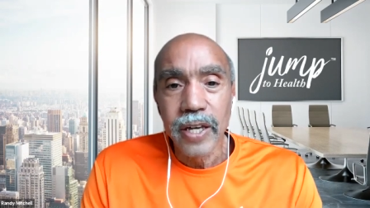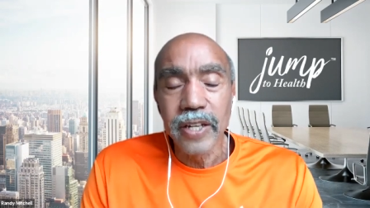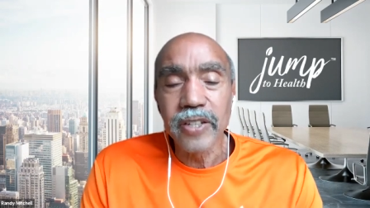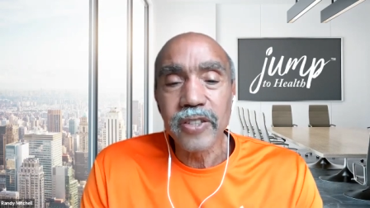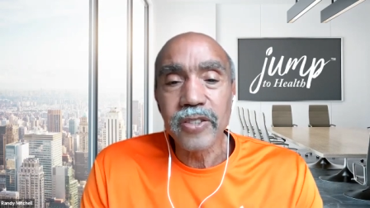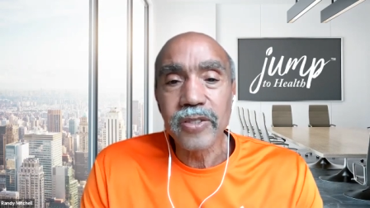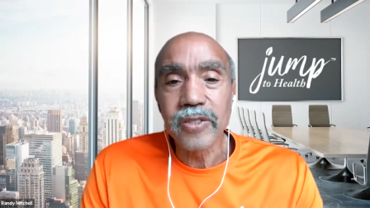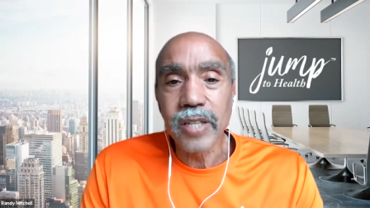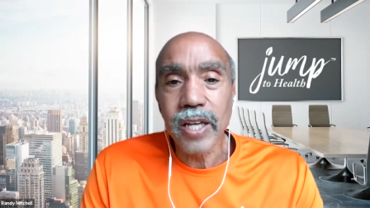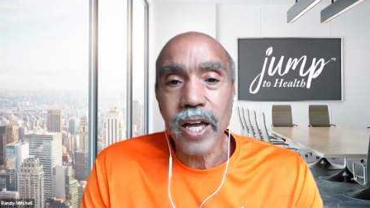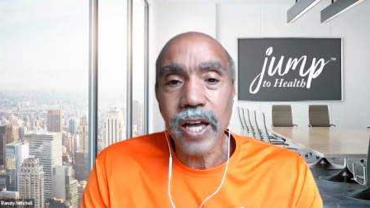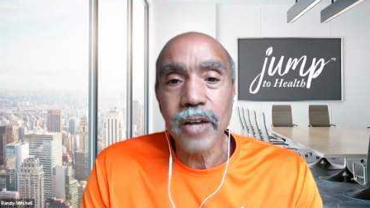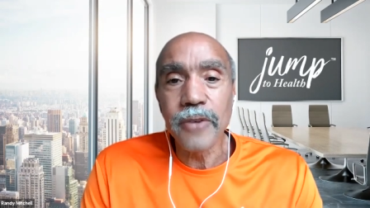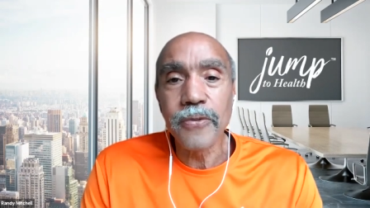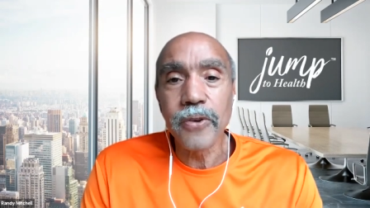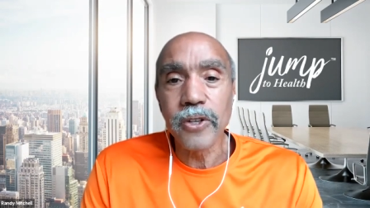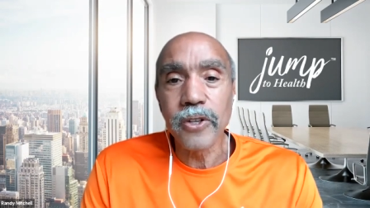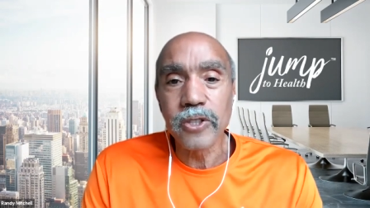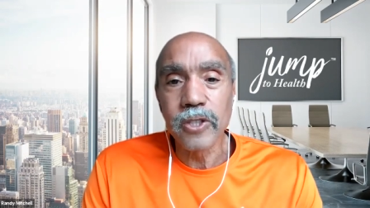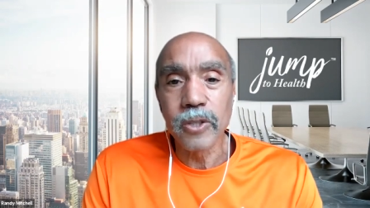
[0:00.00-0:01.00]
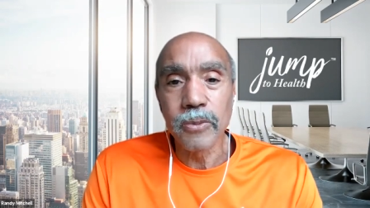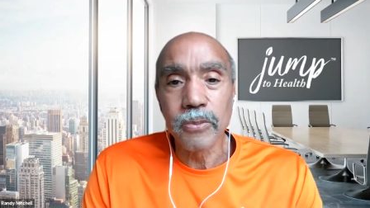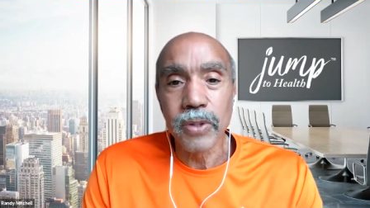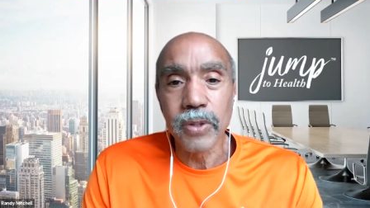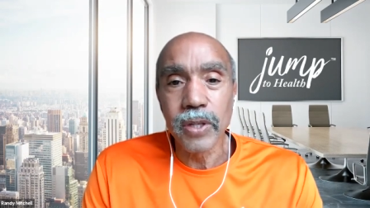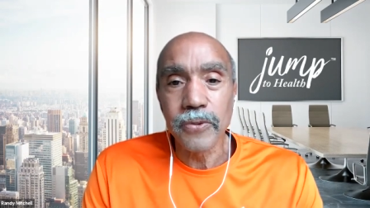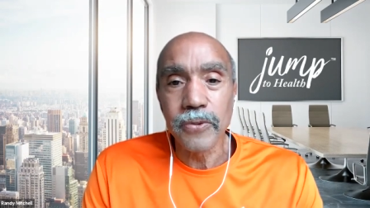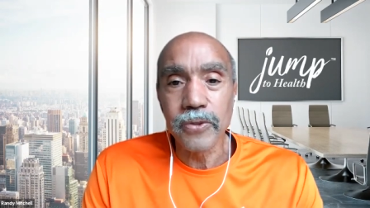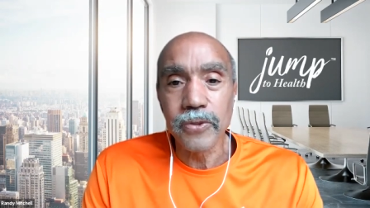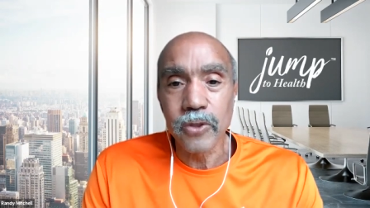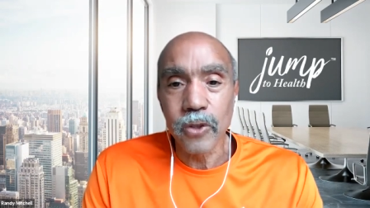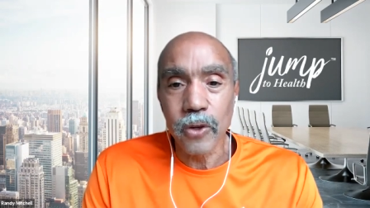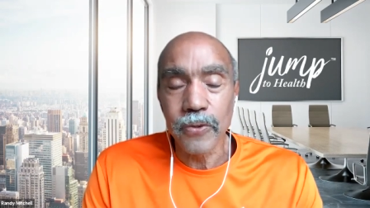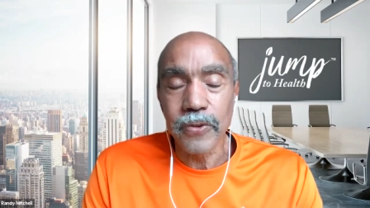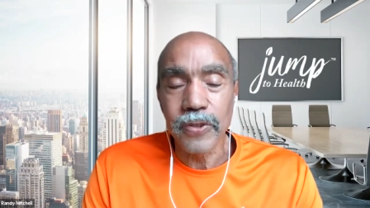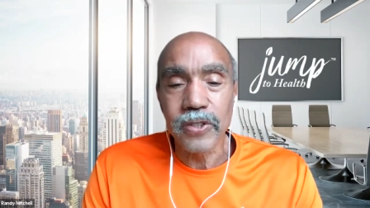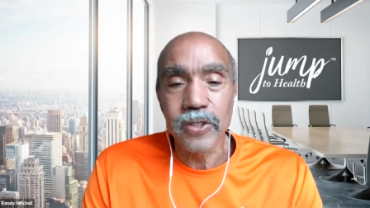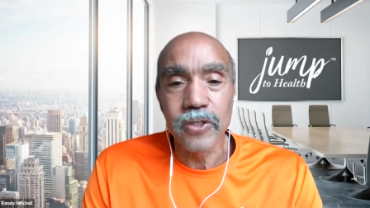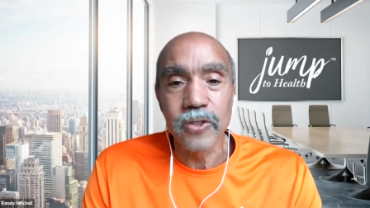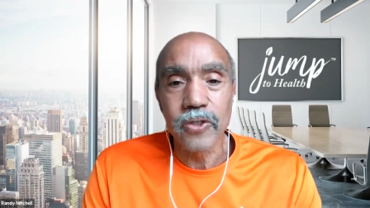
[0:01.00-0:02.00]
It is time for us to be of
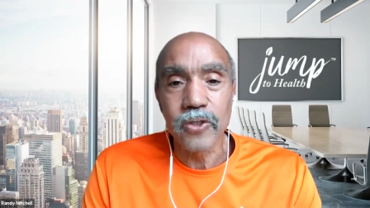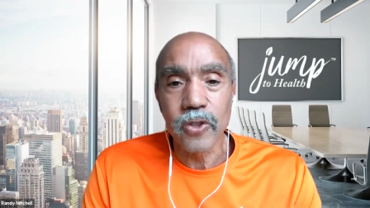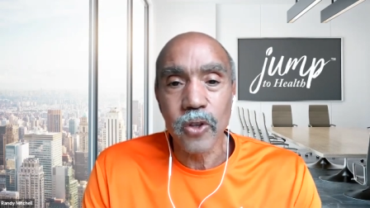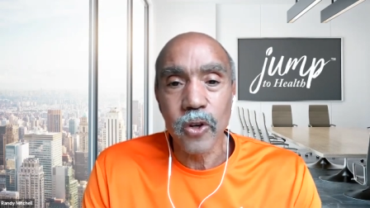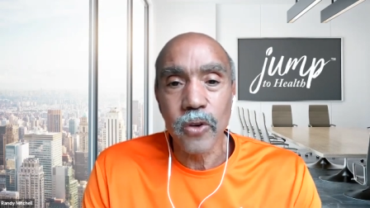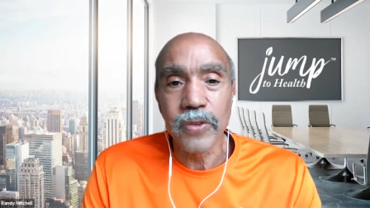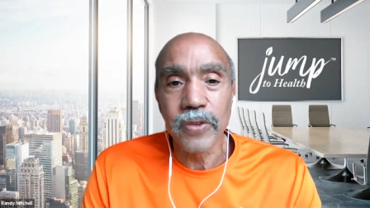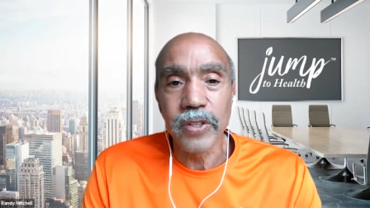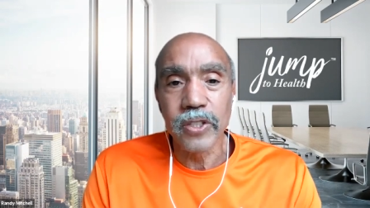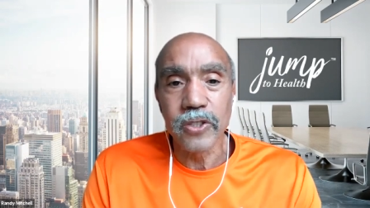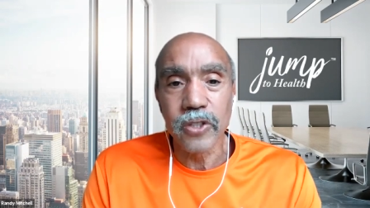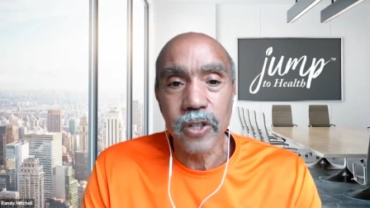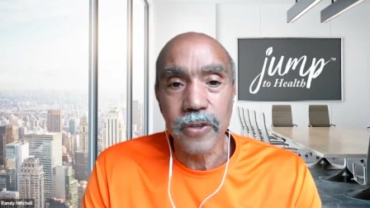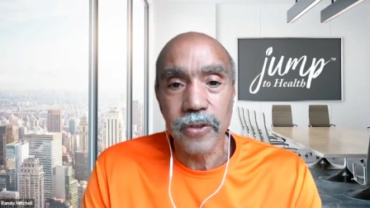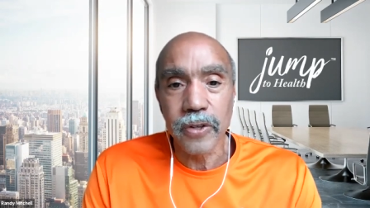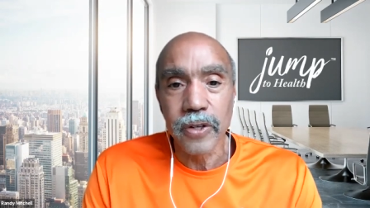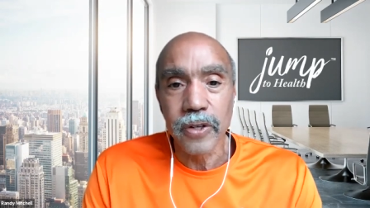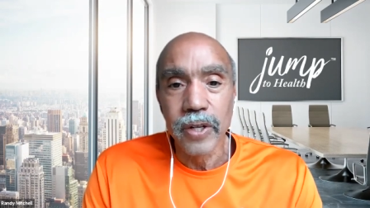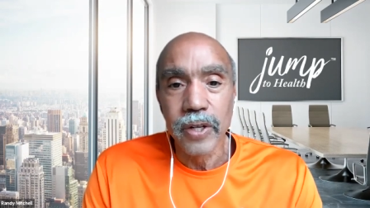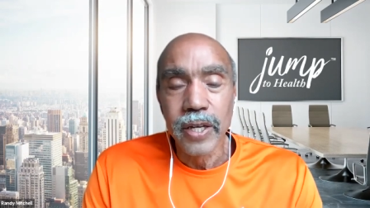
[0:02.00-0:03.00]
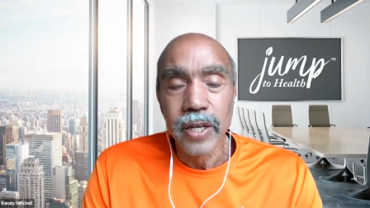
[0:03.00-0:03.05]
service and serve each other.